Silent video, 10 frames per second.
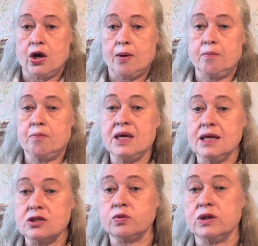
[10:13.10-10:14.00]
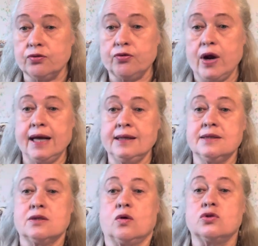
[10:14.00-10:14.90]
meet with
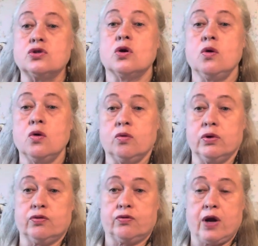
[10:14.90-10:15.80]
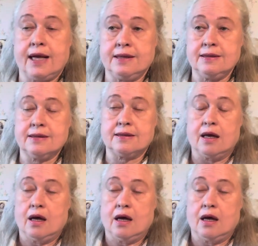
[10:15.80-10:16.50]
friends or talk with friends